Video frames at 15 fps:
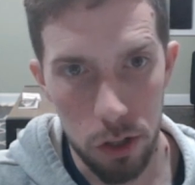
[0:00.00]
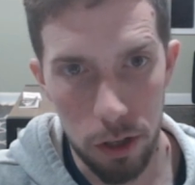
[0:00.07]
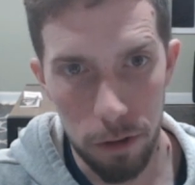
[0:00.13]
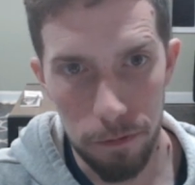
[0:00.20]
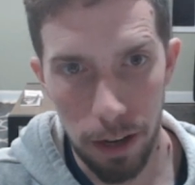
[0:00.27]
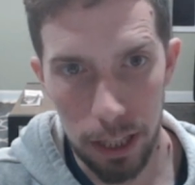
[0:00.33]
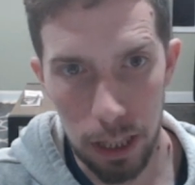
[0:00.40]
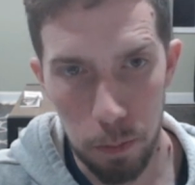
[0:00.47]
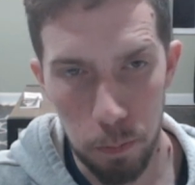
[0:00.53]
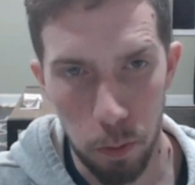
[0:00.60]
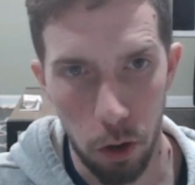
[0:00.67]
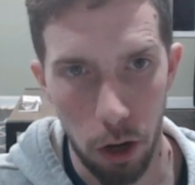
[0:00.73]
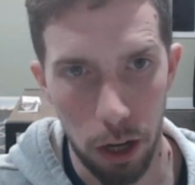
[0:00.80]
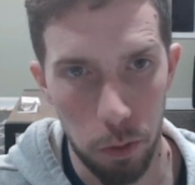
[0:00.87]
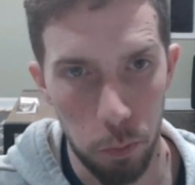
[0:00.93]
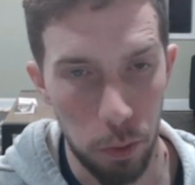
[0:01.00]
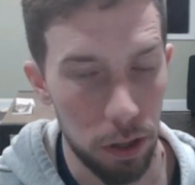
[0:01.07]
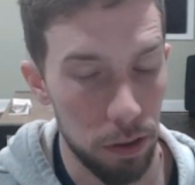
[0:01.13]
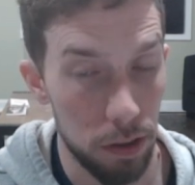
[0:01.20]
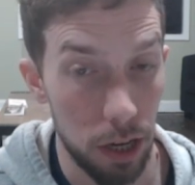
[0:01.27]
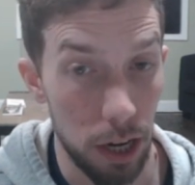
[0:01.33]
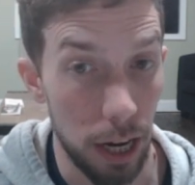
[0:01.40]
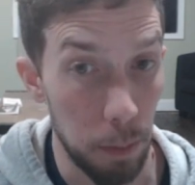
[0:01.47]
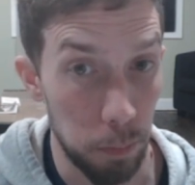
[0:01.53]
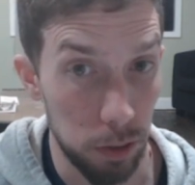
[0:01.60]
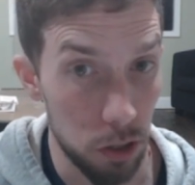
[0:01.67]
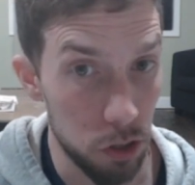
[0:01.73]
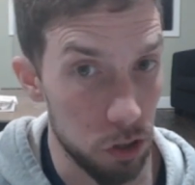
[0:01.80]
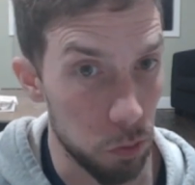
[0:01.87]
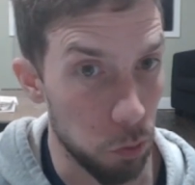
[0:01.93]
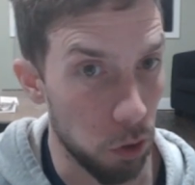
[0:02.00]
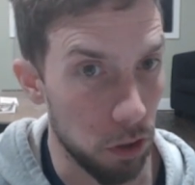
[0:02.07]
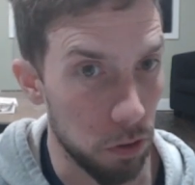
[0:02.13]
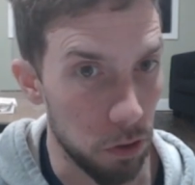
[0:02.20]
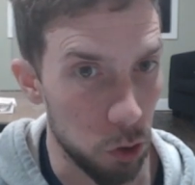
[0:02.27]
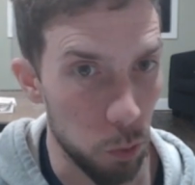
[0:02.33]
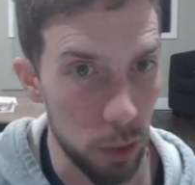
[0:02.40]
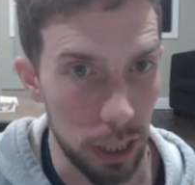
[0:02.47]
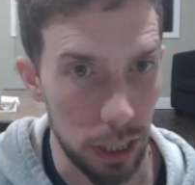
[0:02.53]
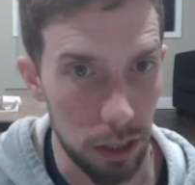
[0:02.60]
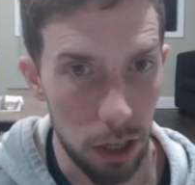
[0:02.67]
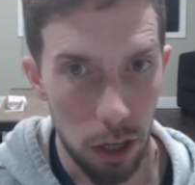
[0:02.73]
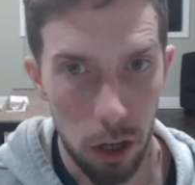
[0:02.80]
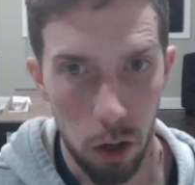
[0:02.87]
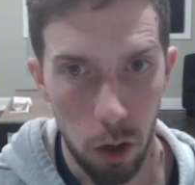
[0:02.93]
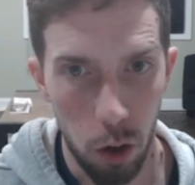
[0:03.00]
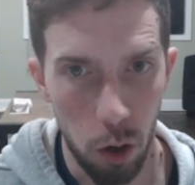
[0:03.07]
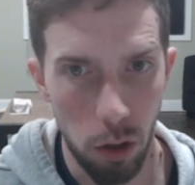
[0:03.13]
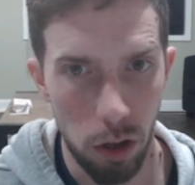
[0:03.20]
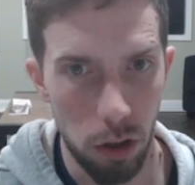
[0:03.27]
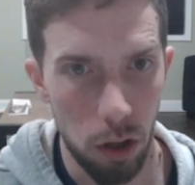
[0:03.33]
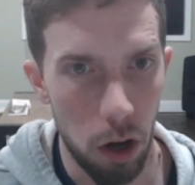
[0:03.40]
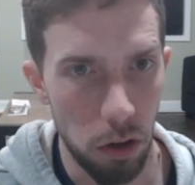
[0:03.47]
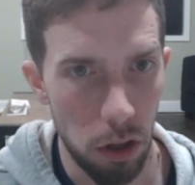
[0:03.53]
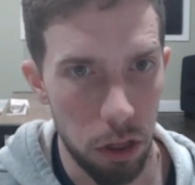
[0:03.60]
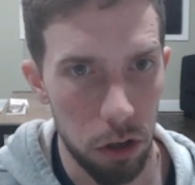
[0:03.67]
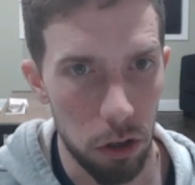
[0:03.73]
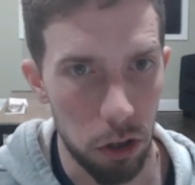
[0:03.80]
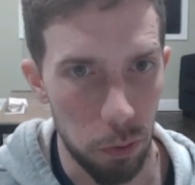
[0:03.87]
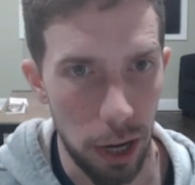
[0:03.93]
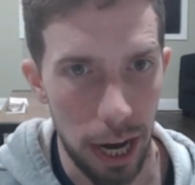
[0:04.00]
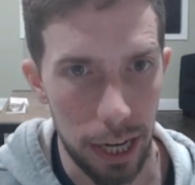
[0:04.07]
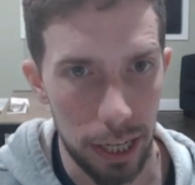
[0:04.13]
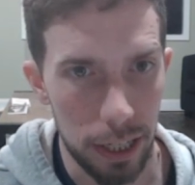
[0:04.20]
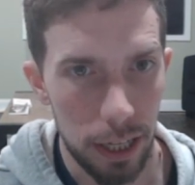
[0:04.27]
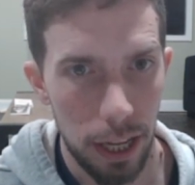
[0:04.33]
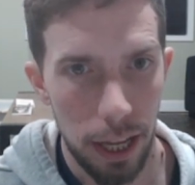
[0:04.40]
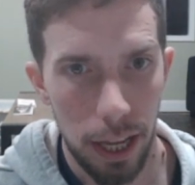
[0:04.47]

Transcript: defend the pawn with the knight plus the rook and the queen all along the third rank.